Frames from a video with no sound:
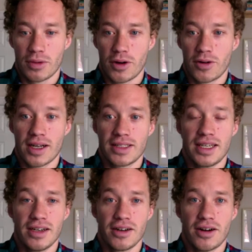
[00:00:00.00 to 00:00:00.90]
progress
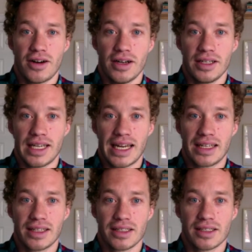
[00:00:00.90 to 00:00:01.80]
here on getting
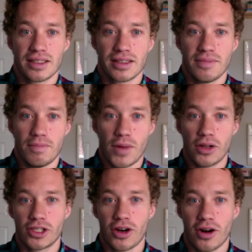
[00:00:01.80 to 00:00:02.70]
this
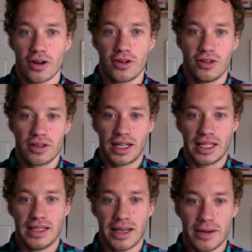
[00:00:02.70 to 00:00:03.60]
mulch article
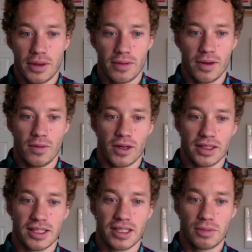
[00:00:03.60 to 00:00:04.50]
cleaned up. We'd want to
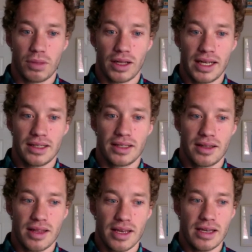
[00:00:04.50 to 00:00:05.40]
split
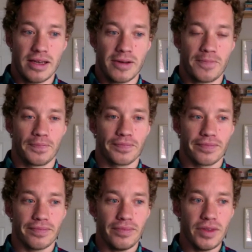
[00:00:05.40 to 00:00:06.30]
the
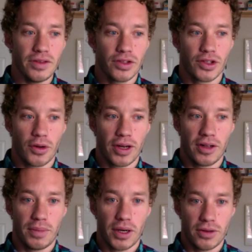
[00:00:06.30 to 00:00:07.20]
soil
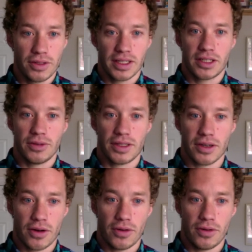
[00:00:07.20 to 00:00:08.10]
post into its
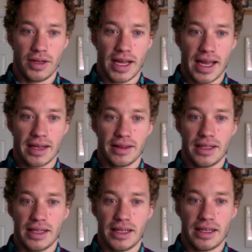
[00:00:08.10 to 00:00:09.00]
own and
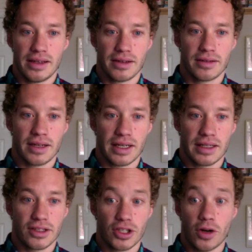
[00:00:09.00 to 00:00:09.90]
the
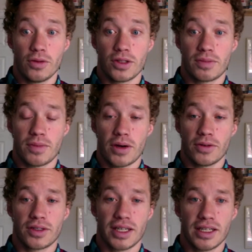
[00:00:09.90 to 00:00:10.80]
stones
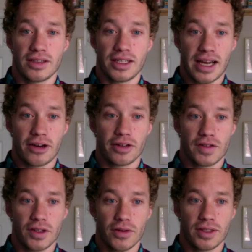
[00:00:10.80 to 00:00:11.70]
post, in the decorative
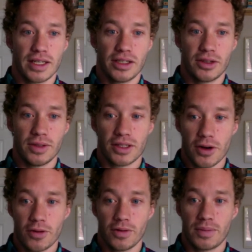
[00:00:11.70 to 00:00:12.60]
stones, into its
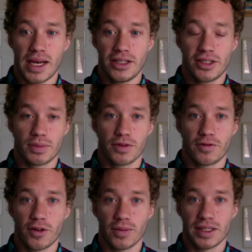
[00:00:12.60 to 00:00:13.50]
own pages and
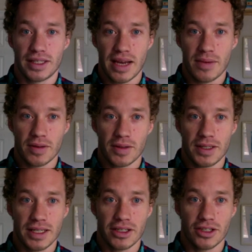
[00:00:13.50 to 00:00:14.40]
perform the same
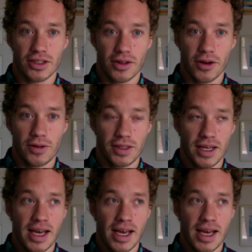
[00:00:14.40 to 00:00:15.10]
optimizations to those.